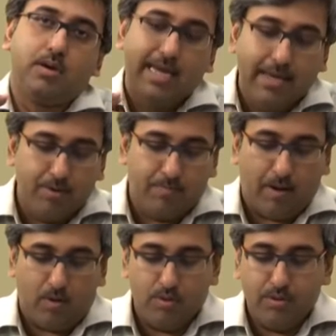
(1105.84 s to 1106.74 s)
labor
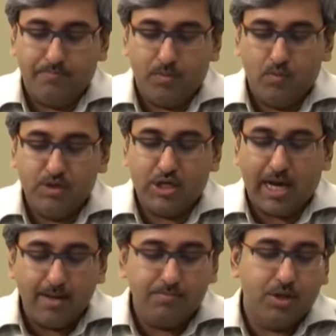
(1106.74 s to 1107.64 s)
power, which
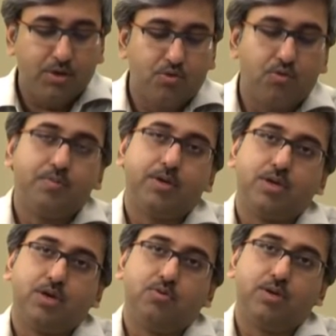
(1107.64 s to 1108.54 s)
helped the European
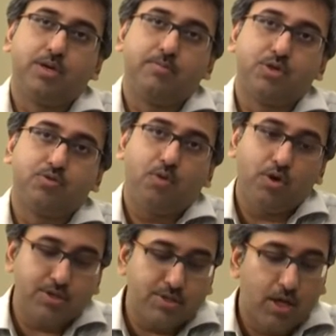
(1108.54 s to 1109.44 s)
colonial
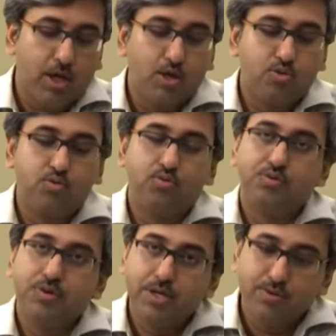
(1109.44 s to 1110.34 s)
metropolis to
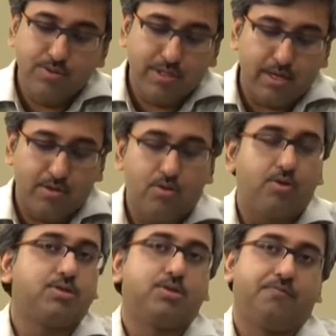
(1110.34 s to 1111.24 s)
reduce their
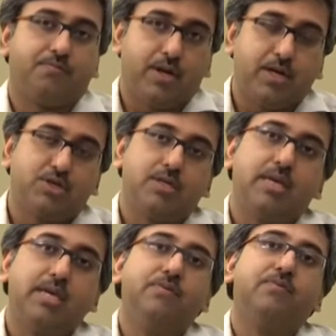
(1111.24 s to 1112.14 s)
cost of production
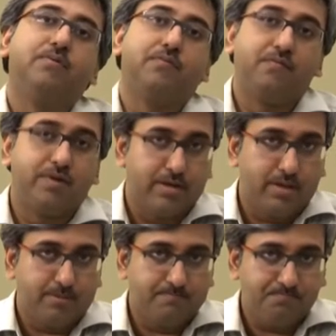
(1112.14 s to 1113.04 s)
even further.